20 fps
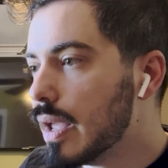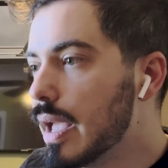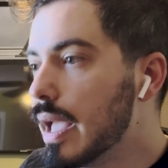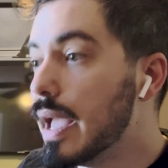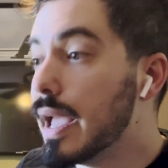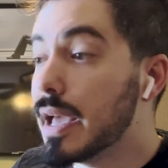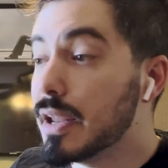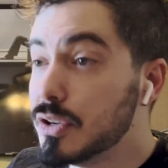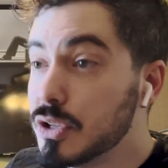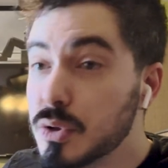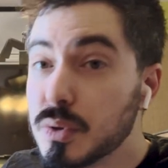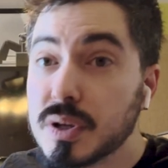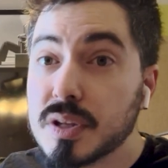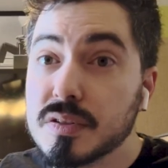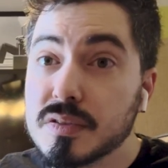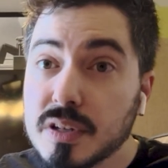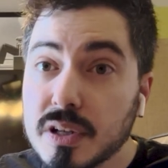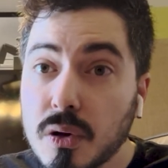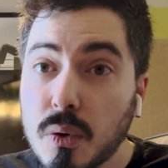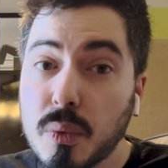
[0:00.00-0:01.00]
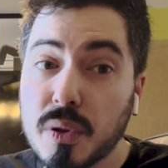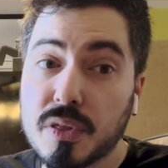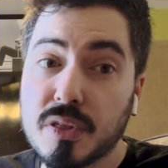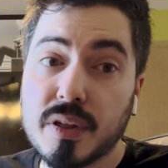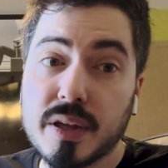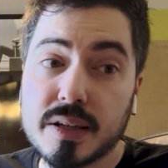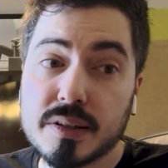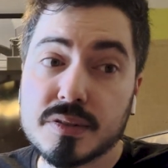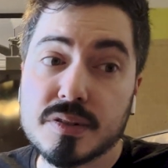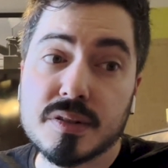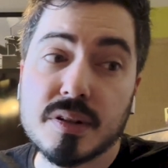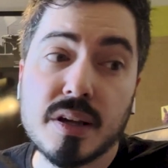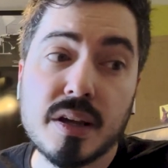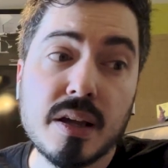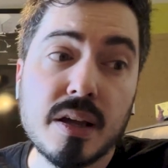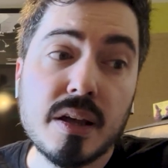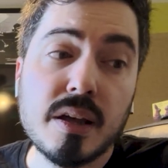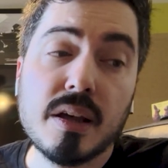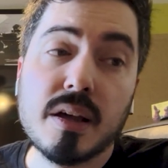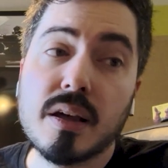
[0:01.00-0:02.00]
And you can deal with things
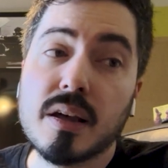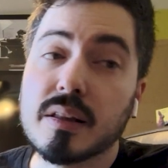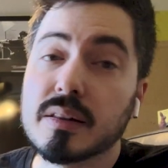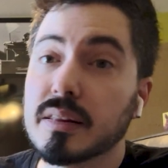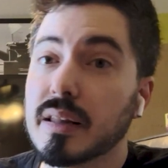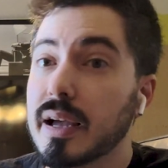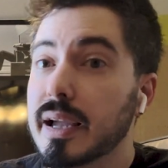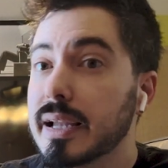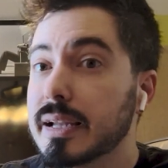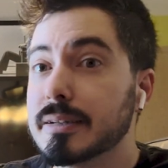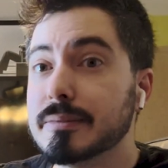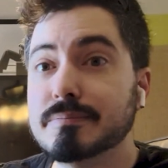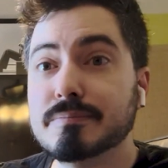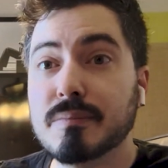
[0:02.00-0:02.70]
like